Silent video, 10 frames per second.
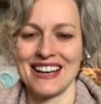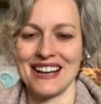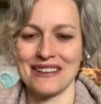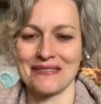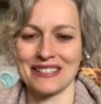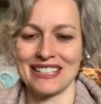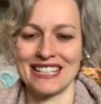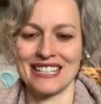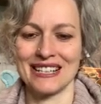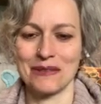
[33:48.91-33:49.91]
I
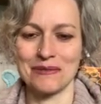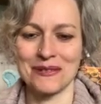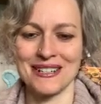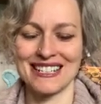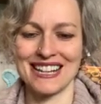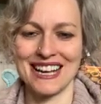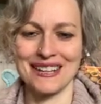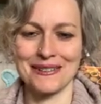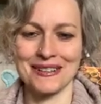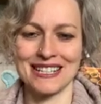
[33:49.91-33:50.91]
really appreciate
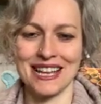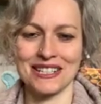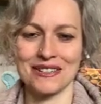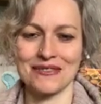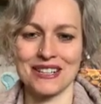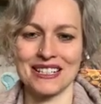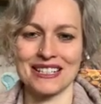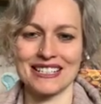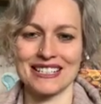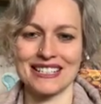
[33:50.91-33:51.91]
your
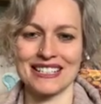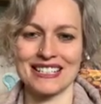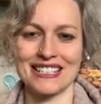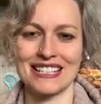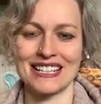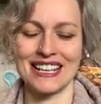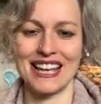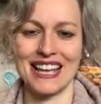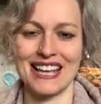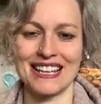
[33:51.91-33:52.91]
attentiveness
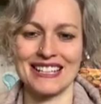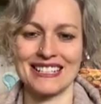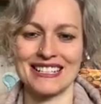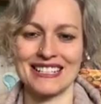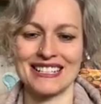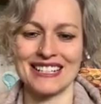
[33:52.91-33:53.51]
and